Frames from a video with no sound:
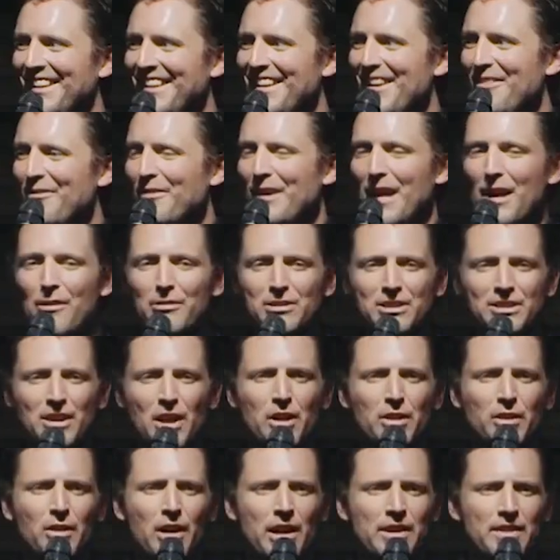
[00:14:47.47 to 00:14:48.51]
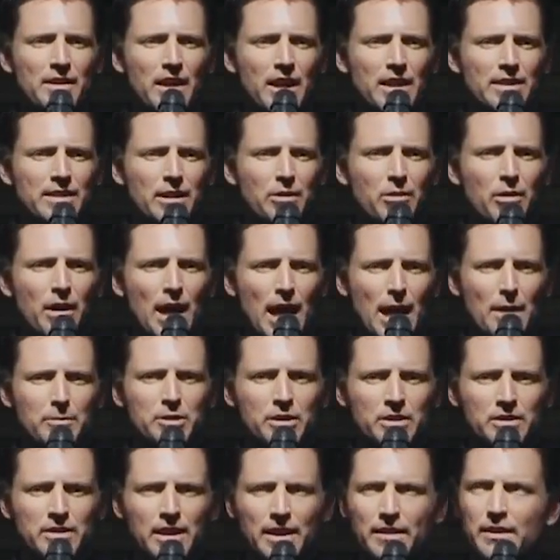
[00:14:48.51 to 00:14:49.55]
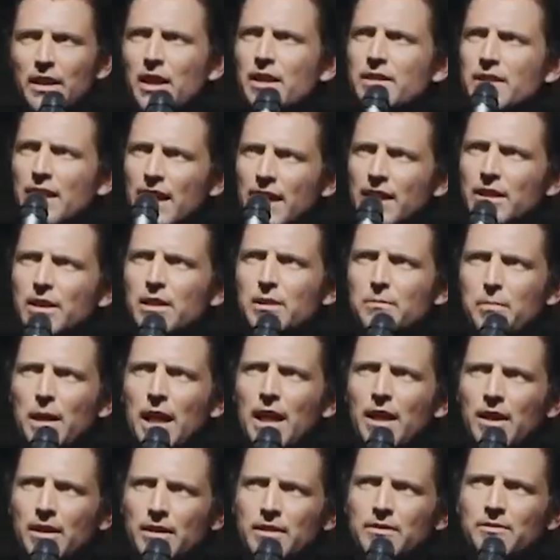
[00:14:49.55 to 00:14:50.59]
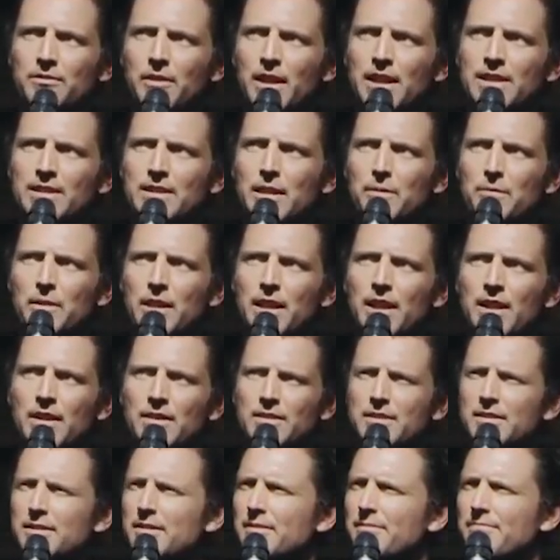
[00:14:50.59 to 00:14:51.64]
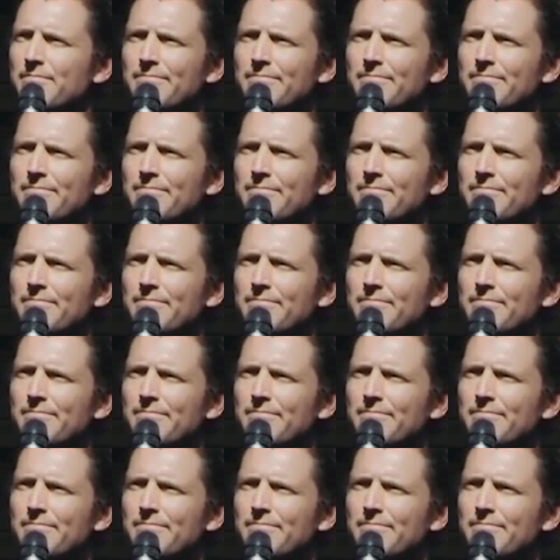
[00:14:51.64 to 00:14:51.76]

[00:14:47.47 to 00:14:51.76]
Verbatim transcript: When I was younger, I thought there were options. I thought that I could bail and find something else.